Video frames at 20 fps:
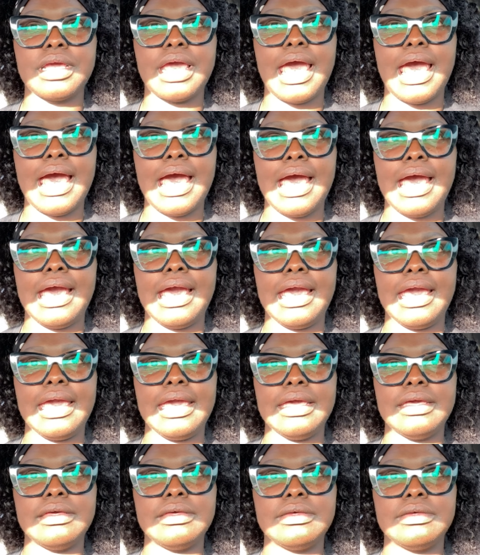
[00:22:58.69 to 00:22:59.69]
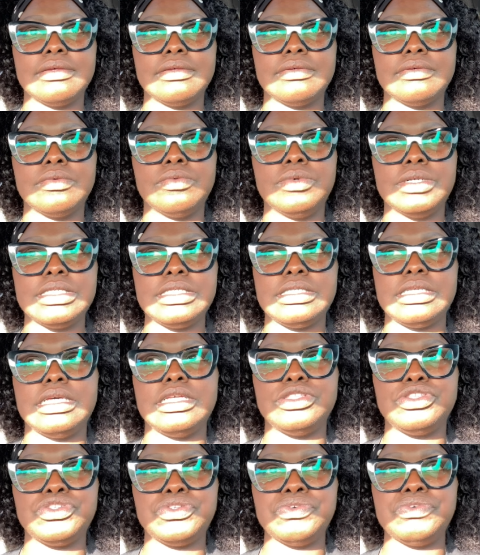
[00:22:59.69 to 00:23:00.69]
I was
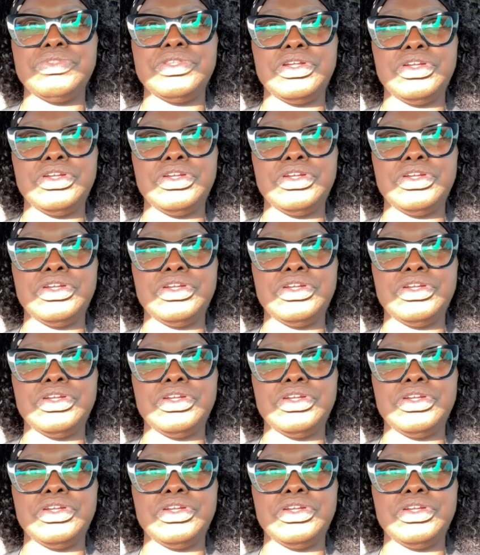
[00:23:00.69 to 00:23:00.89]
sent to the